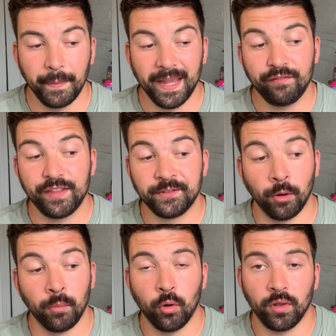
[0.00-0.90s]
If these
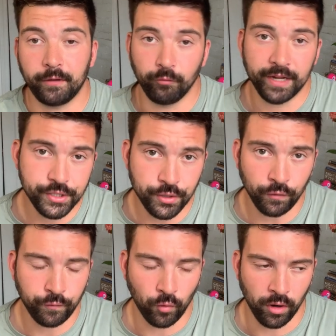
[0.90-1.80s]
were more like regional
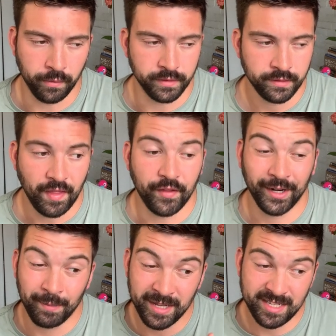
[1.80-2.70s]
forms, then they're
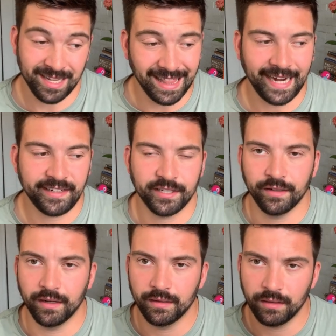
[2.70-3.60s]
going to be select
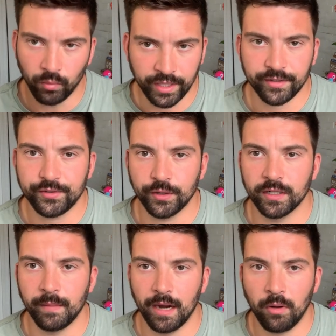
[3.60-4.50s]
to only a
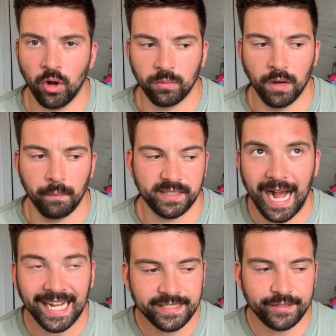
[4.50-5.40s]
certain amount of Pokemon, but
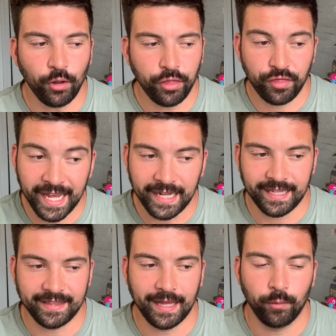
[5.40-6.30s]
I still think
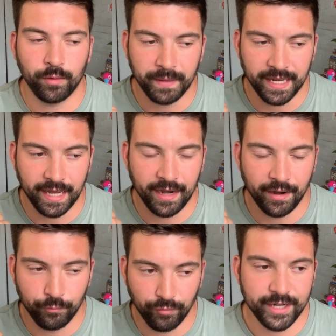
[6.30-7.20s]
that would be an
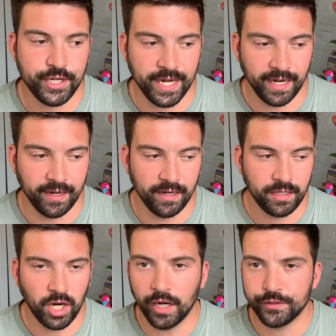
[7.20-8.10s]
enriching
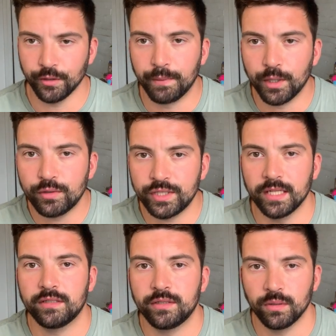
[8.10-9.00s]

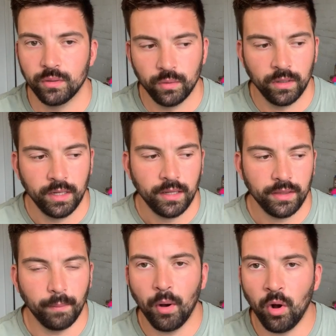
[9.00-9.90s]
contribution to
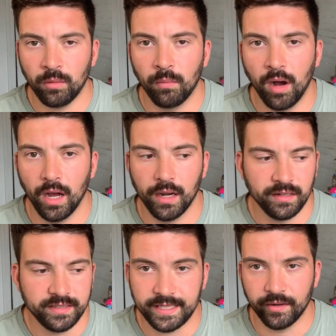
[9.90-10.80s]
the
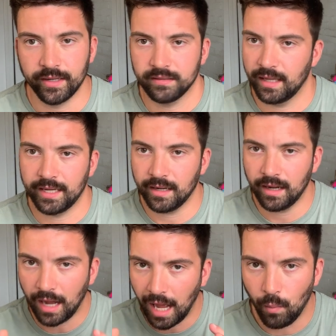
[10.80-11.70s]
Pokemon series. Like,
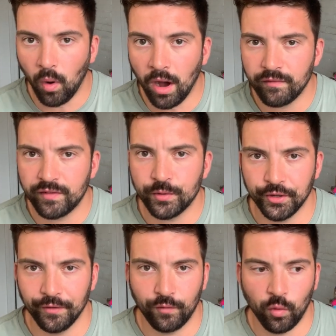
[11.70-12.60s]
I want
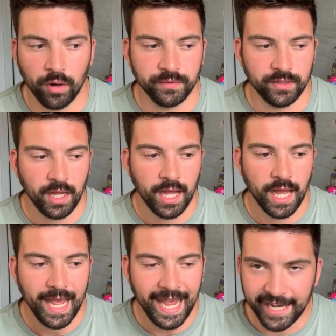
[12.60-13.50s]
future forms,
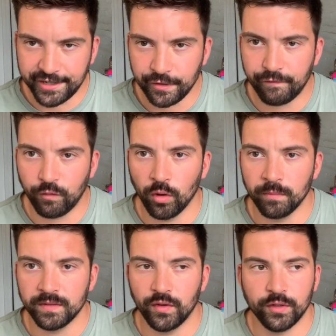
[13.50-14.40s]
ancient
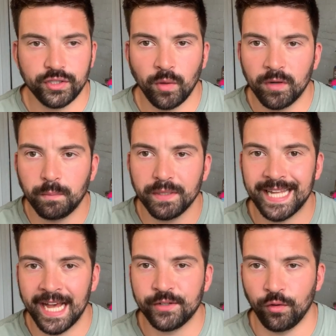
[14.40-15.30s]
forms. There's so much
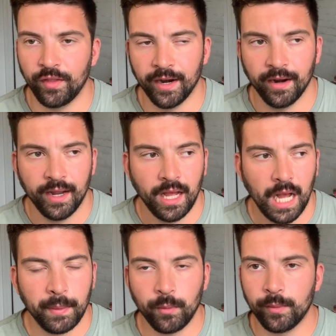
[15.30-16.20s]
potential there.
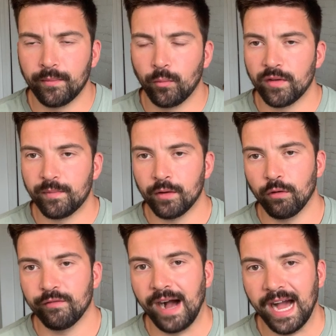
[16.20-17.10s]
I mean, we've been
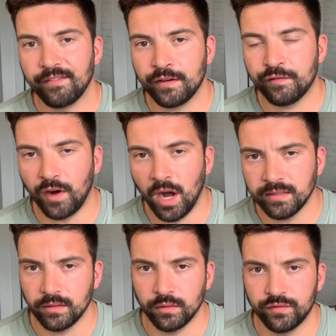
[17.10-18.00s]
reviving
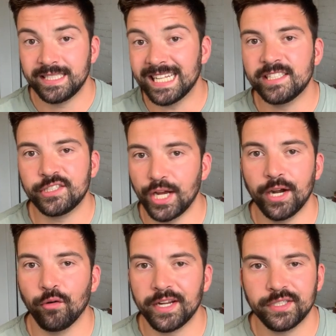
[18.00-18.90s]
fossils since
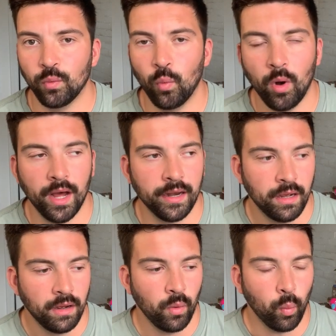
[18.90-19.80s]
Generation 1.
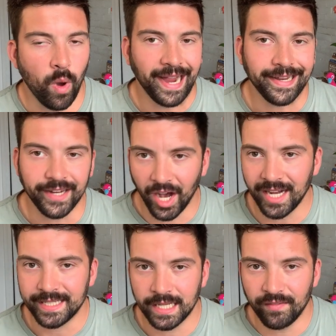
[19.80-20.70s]
Why
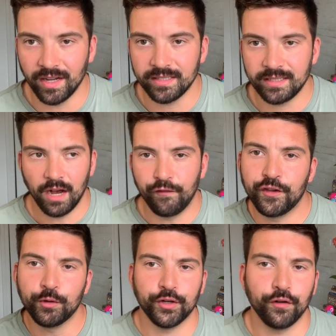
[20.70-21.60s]
not give us a
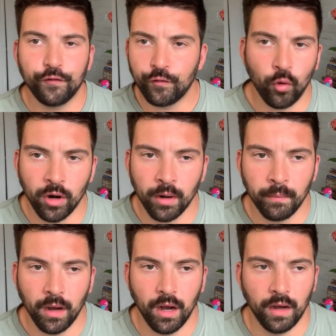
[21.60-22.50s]
future
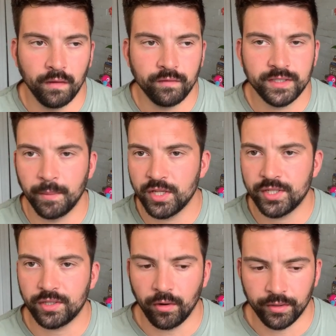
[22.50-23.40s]
form of some of the
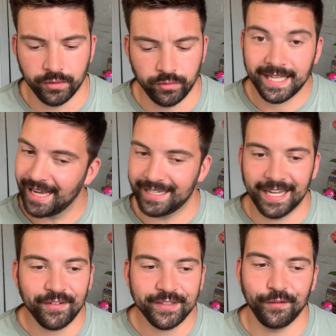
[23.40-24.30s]
starters? Yeah,
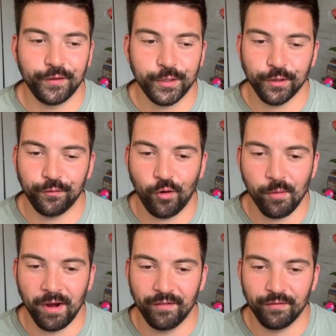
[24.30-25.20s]
give us a future
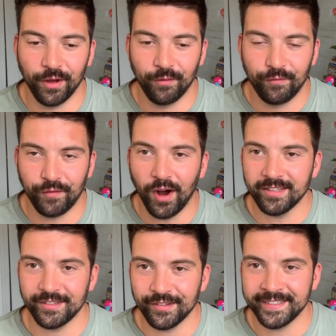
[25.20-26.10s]
form of the
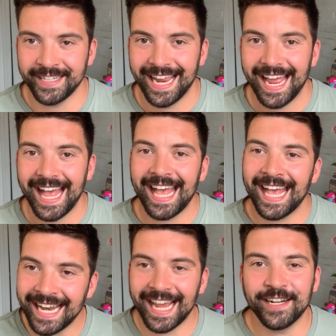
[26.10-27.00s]
fossils
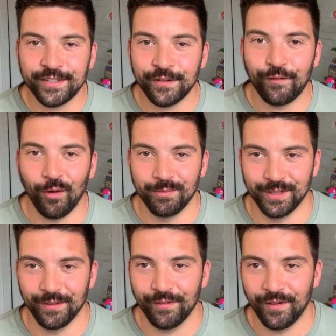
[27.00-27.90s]
and ancient forms
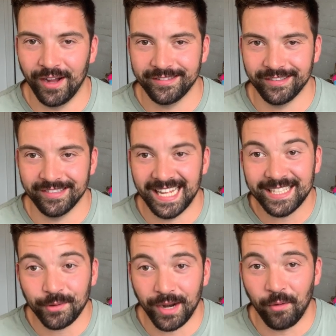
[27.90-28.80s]
of the fossils.
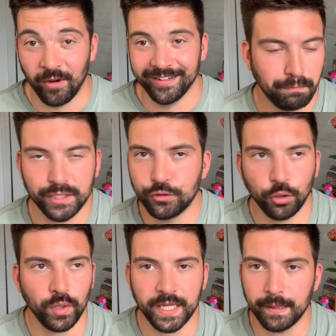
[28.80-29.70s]
That's what I want. But
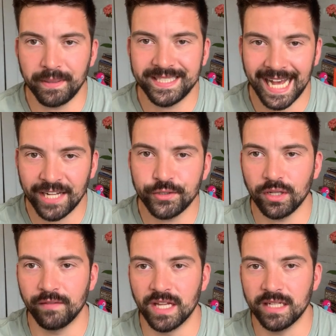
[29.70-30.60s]
truly, the
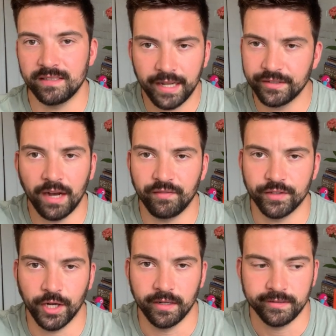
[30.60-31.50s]
potential of this is off the
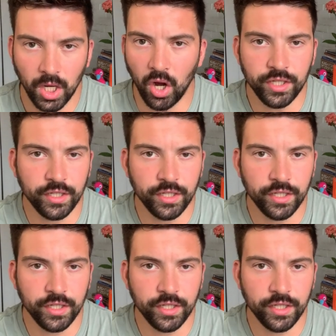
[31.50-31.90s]
charts. All